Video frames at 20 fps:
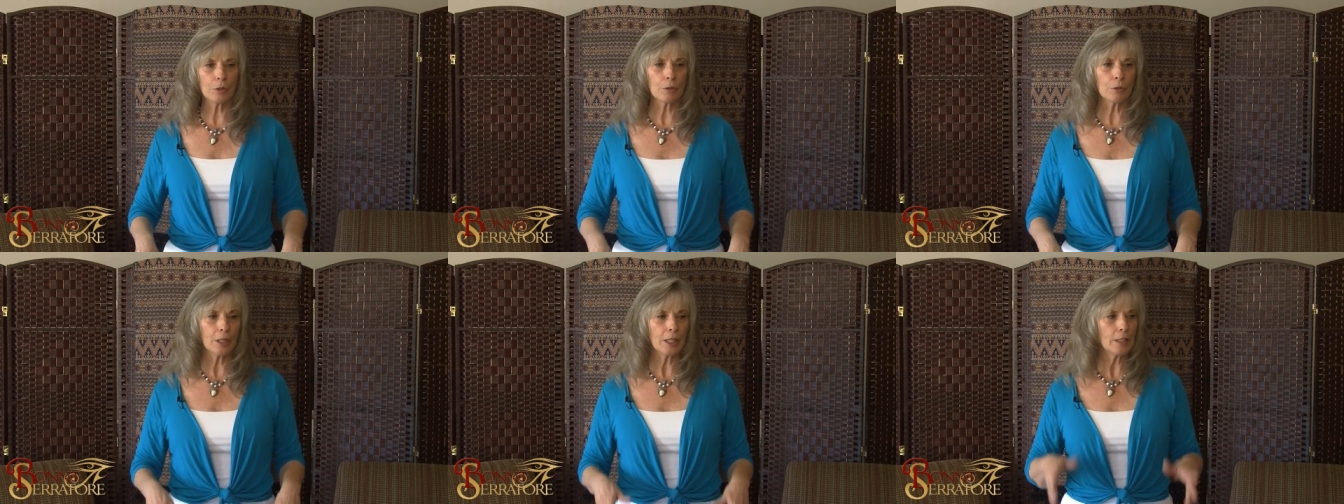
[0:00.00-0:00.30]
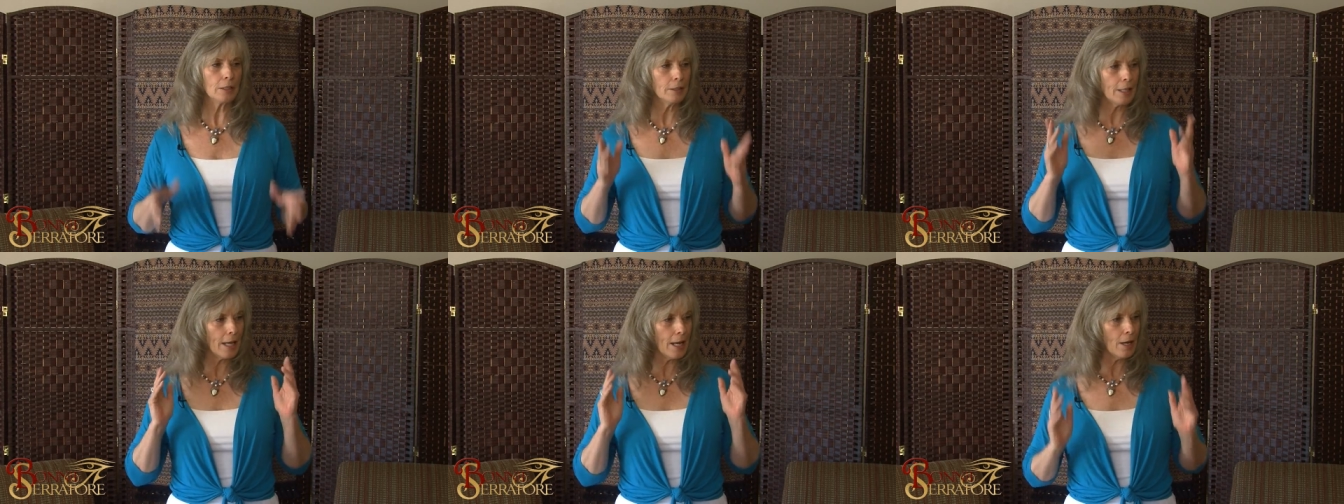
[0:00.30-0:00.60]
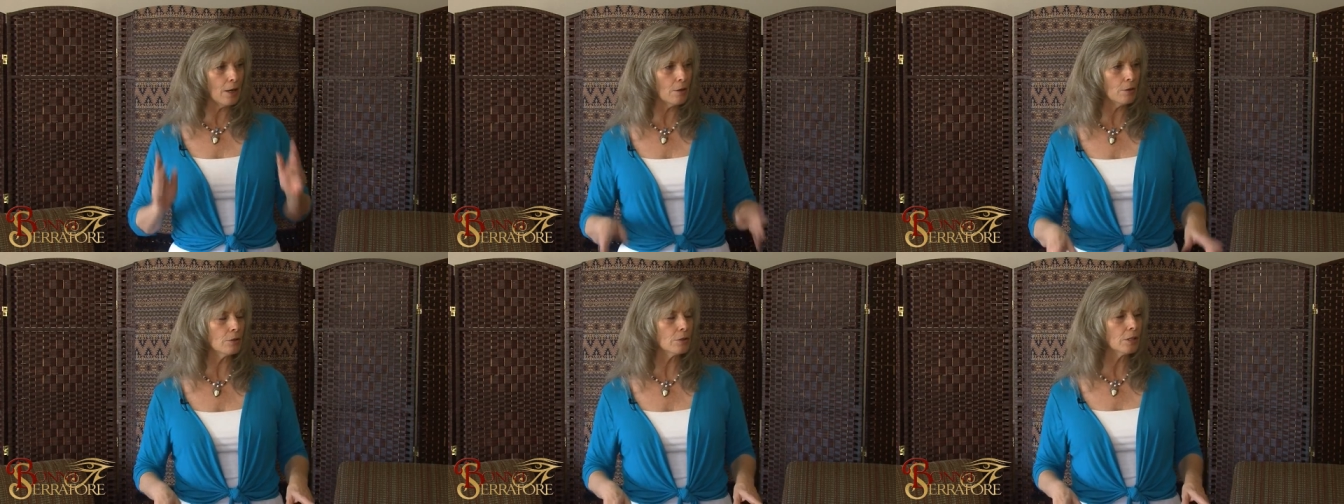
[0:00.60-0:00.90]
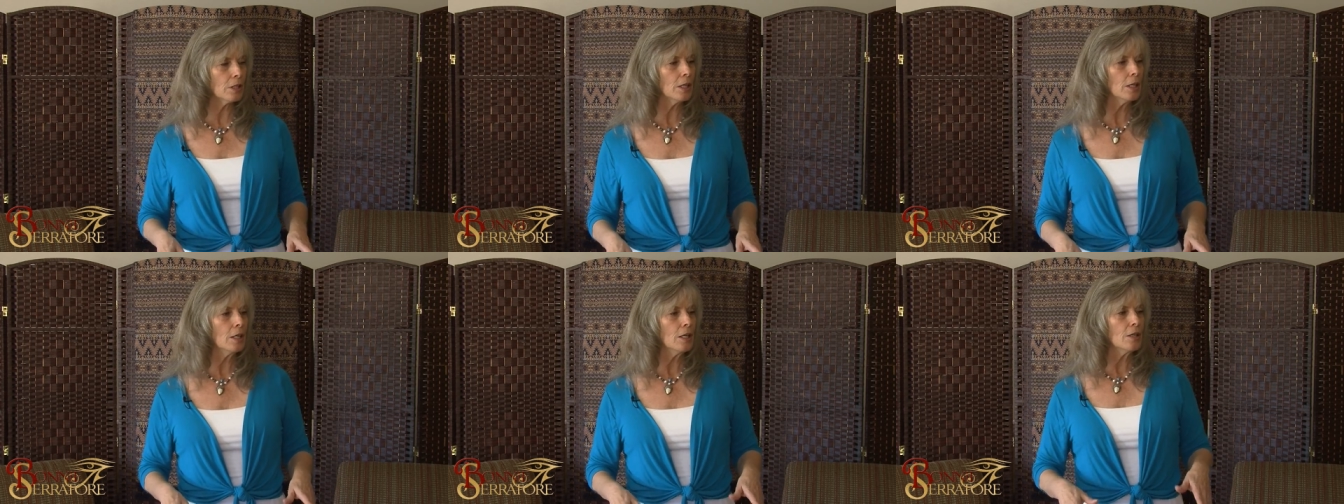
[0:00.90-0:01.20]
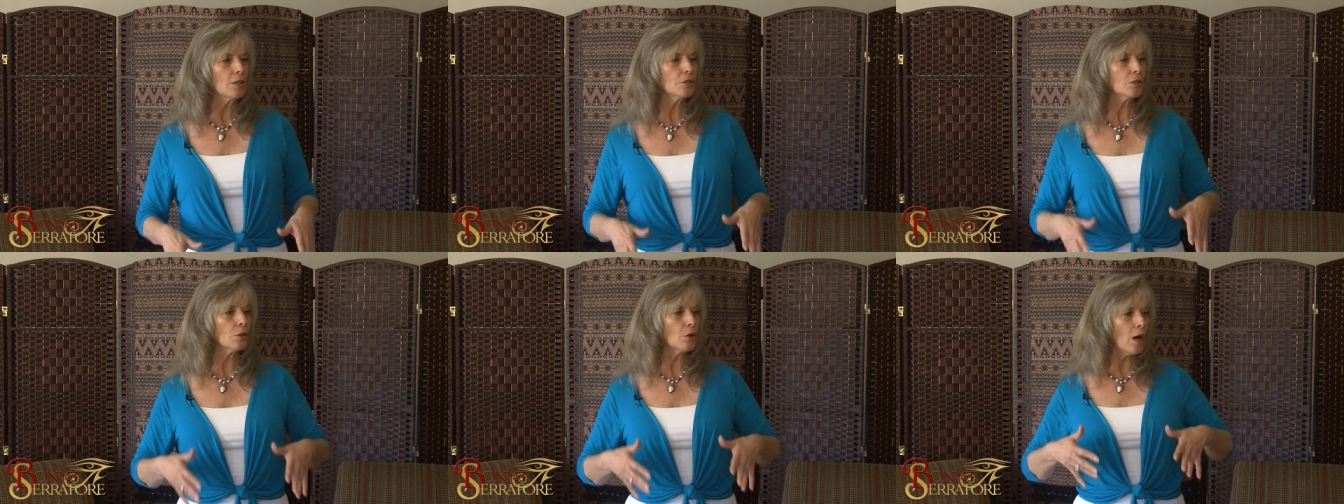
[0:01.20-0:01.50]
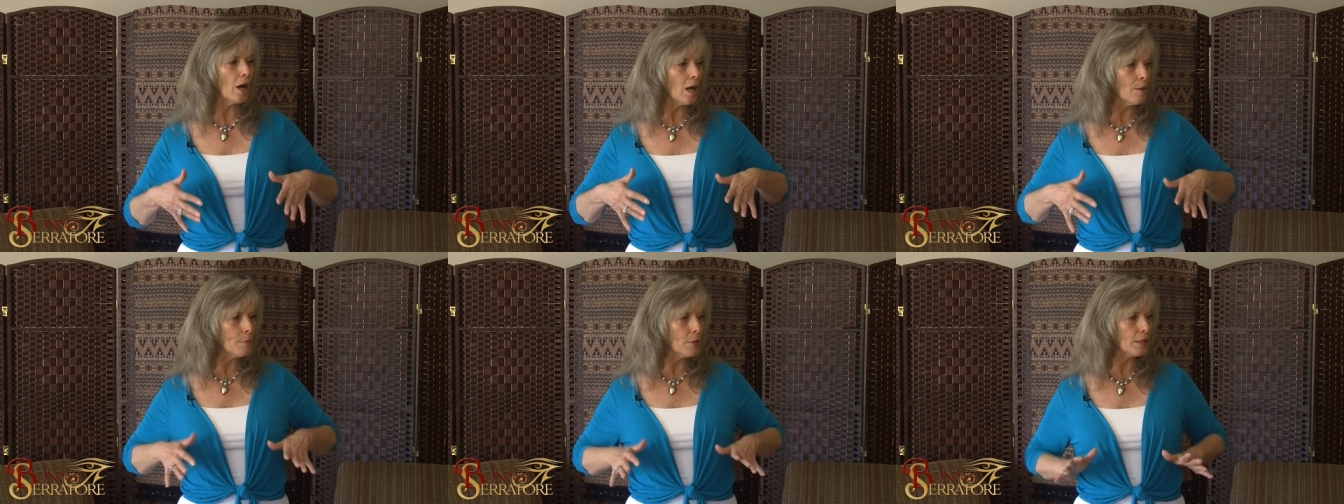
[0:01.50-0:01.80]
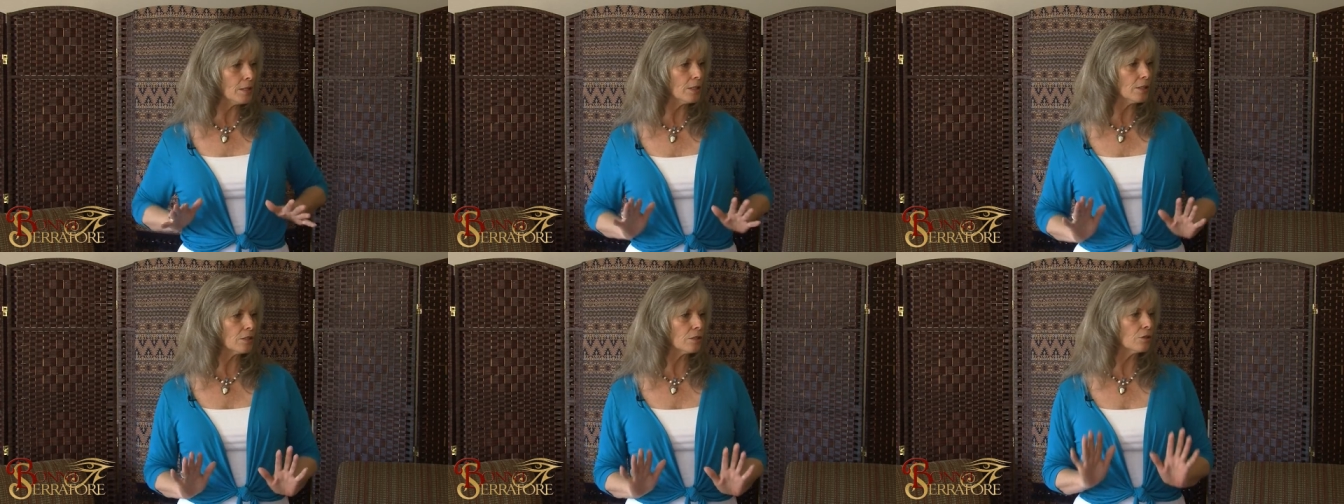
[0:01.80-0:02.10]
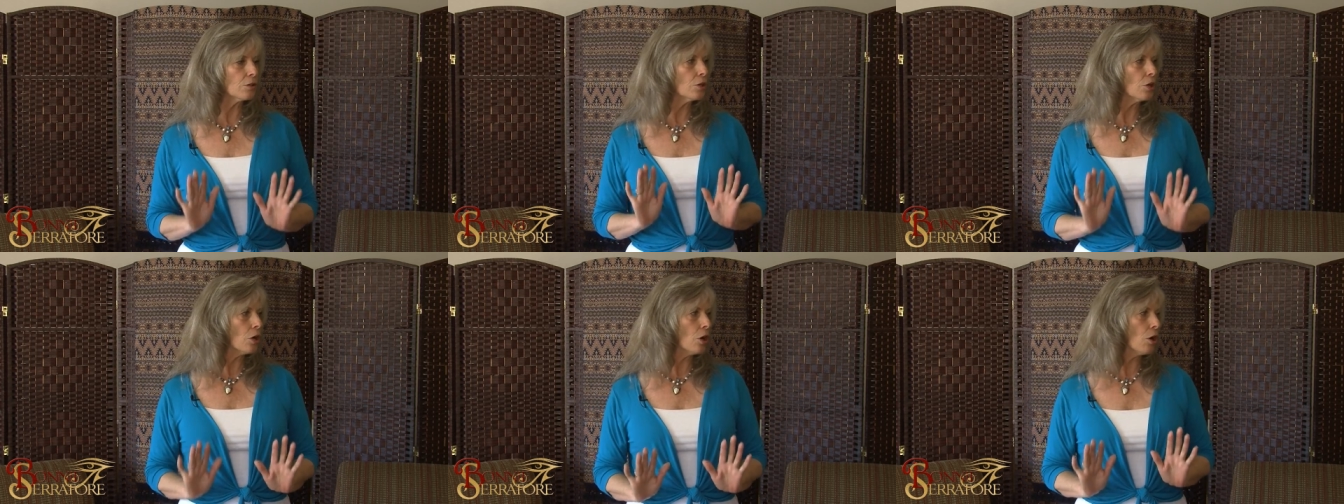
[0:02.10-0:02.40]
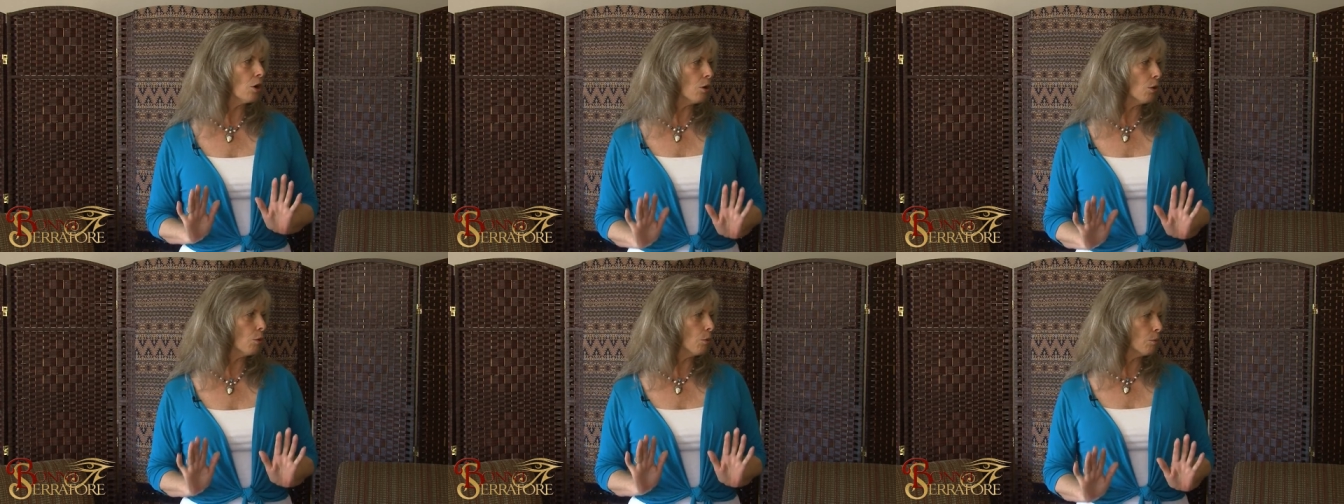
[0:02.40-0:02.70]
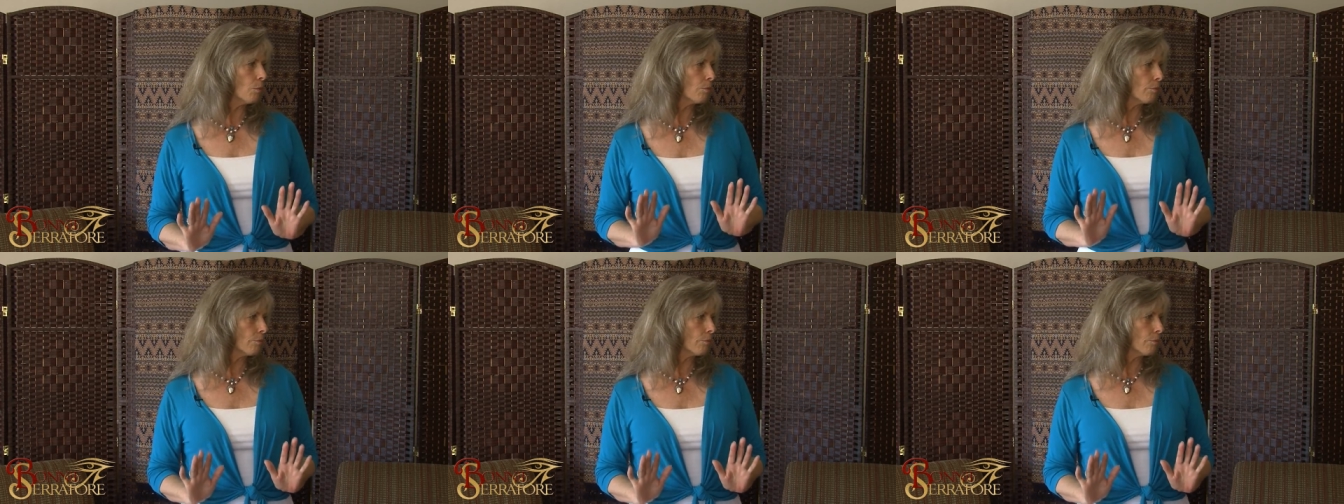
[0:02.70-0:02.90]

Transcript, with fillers: gray clouds. So I'm in this no.